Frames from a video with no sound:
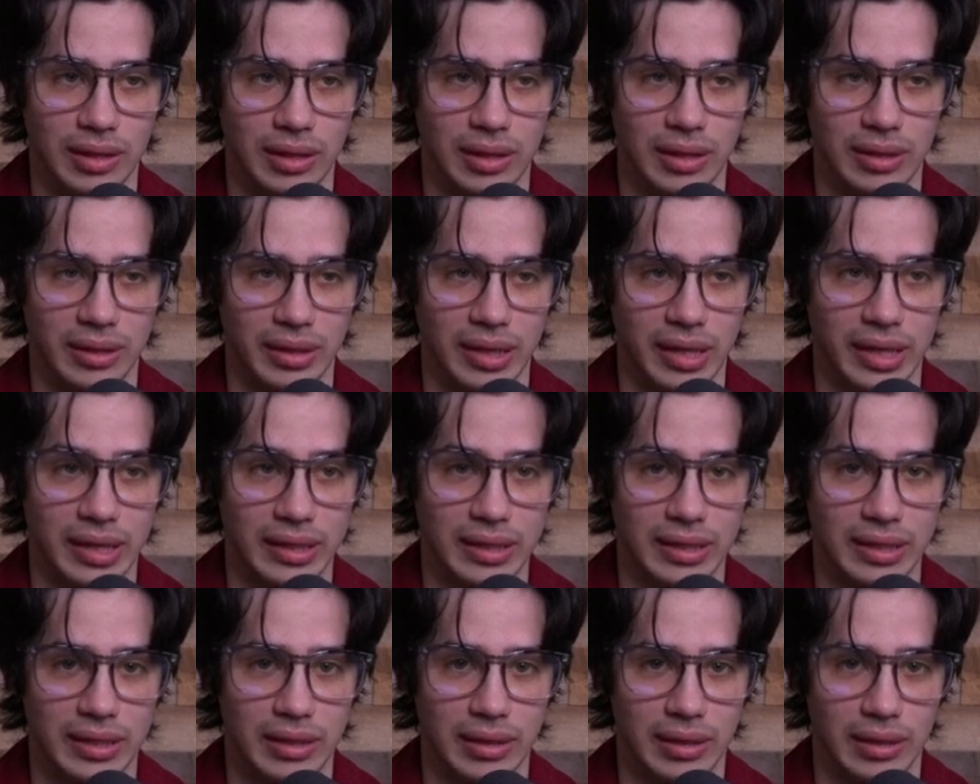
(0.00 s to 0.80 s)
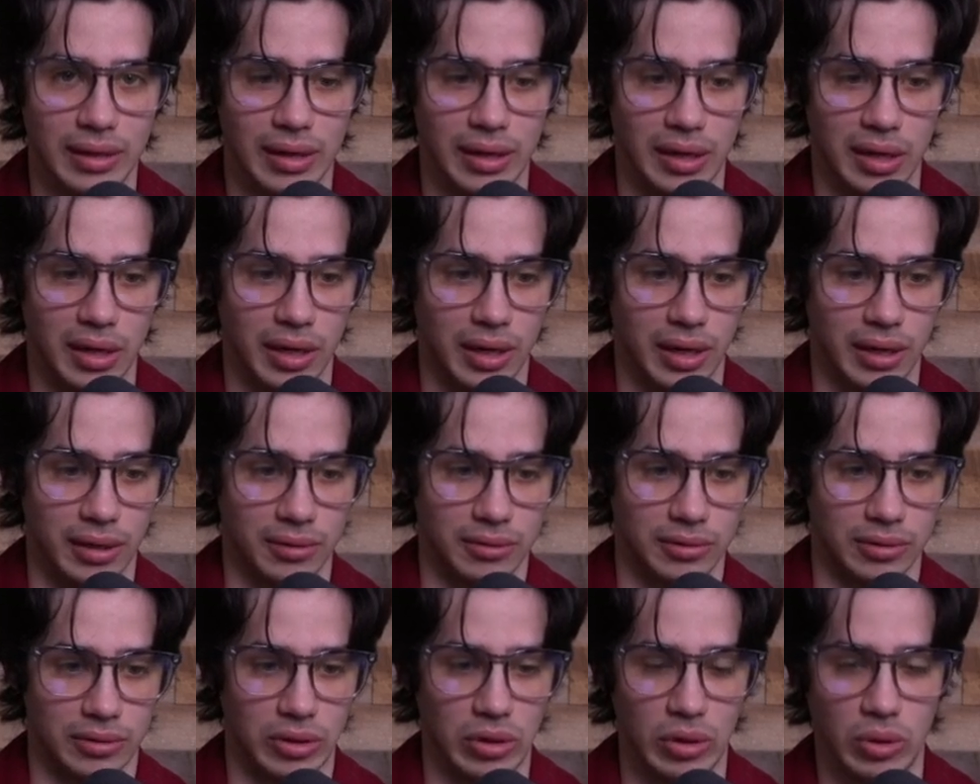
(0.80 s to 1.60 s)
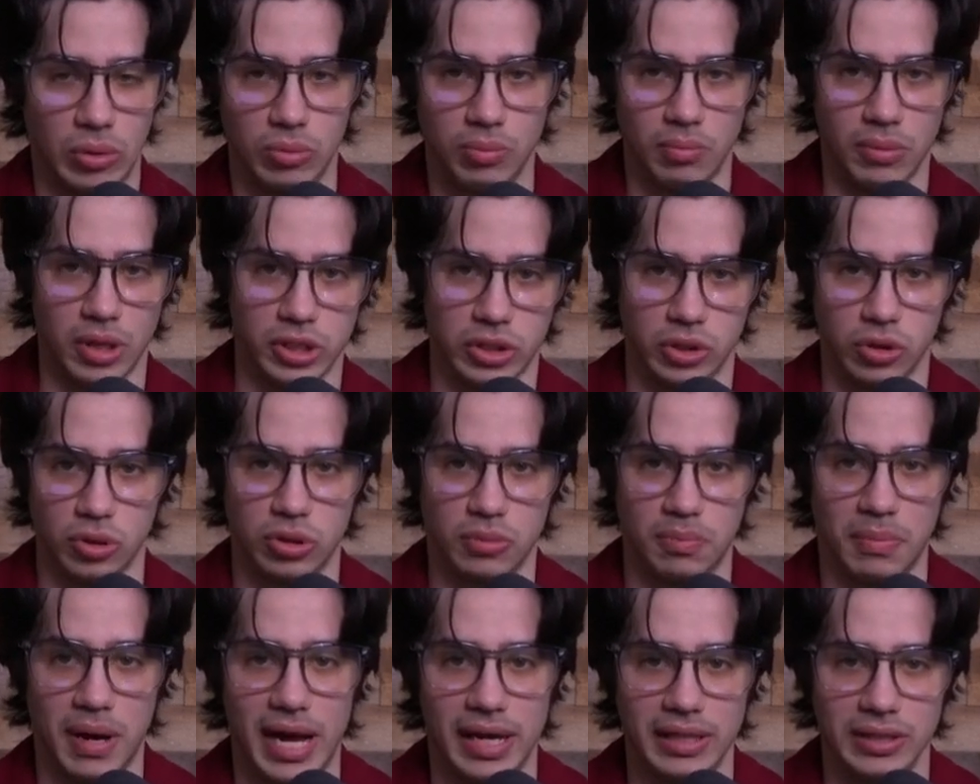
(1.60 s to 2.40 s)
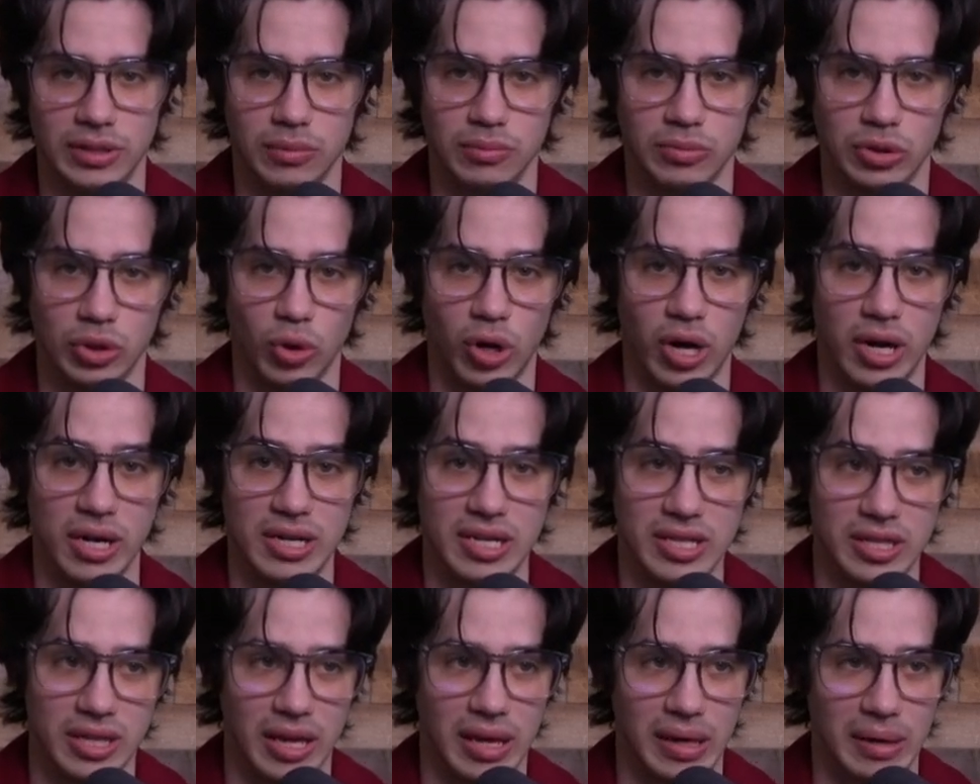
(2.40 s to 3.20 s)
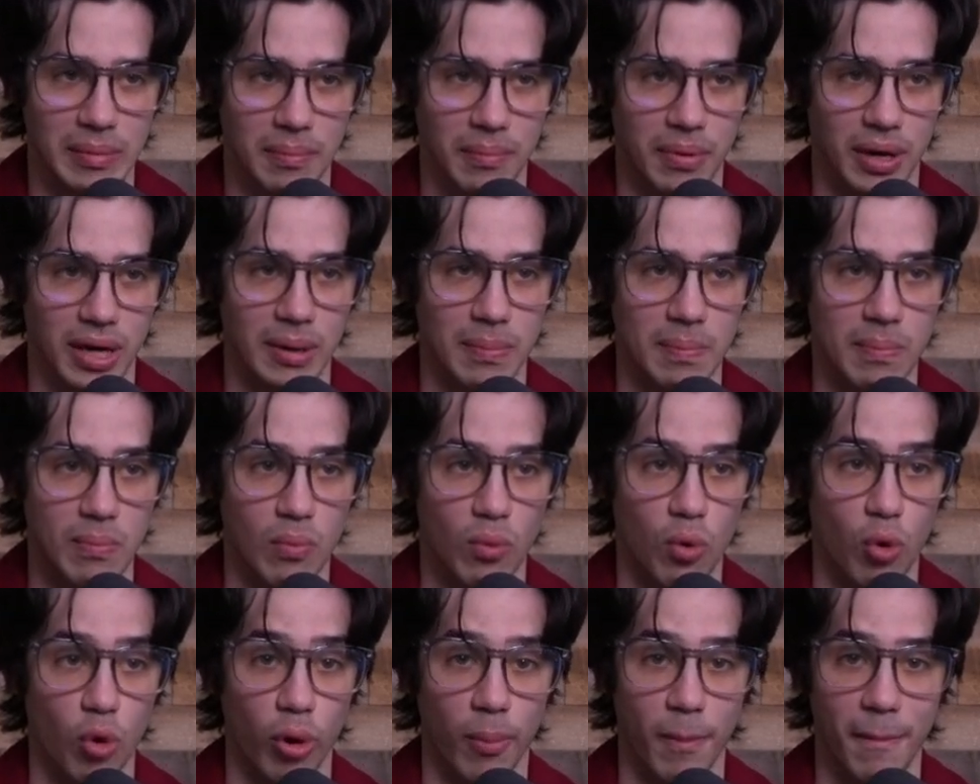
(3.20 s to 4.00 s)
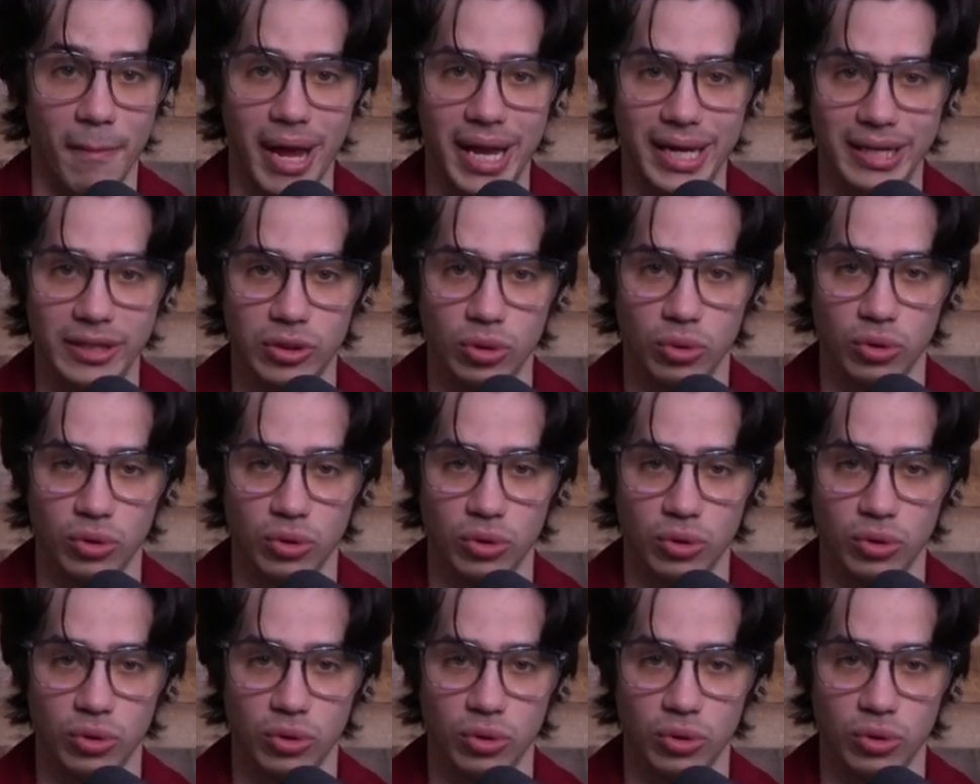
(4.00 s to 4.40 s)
like muscle spasms or anything, but more mental